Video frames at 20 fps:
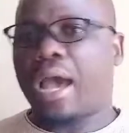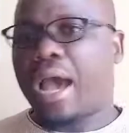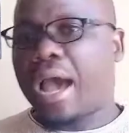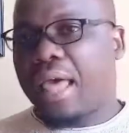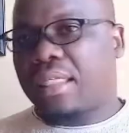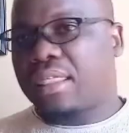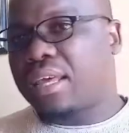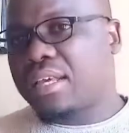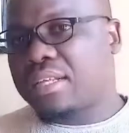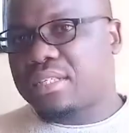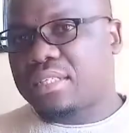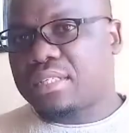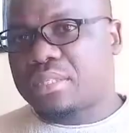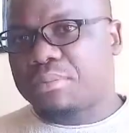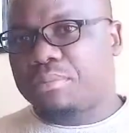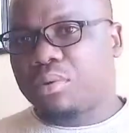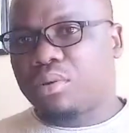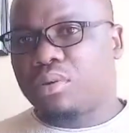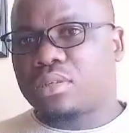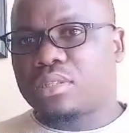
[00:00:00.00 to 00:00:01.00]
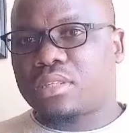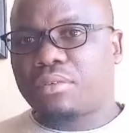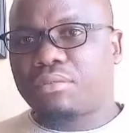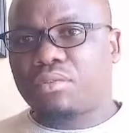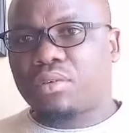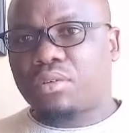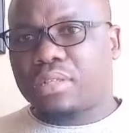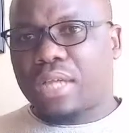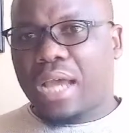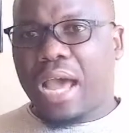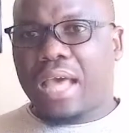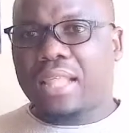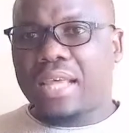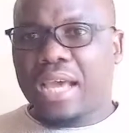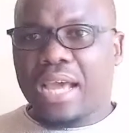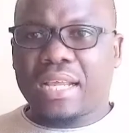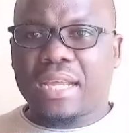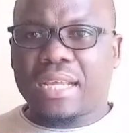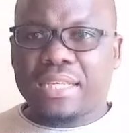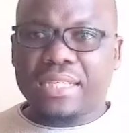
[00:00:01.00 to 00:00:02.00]
Others, it's because I've got
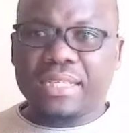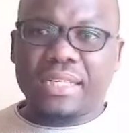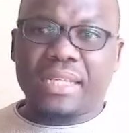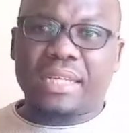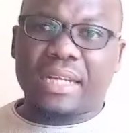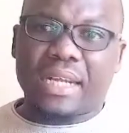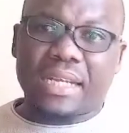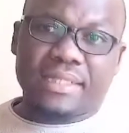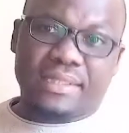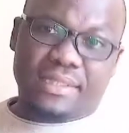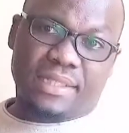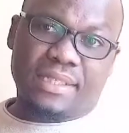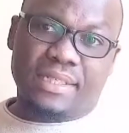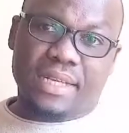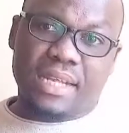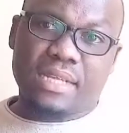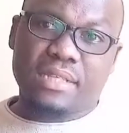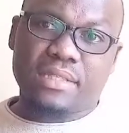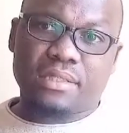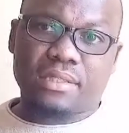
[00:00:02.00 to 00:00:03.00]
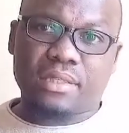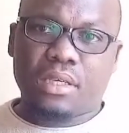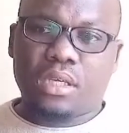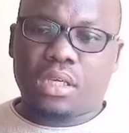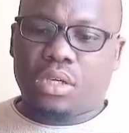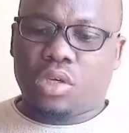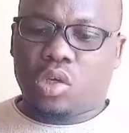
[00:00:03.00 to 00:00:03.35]
other hidden agendas.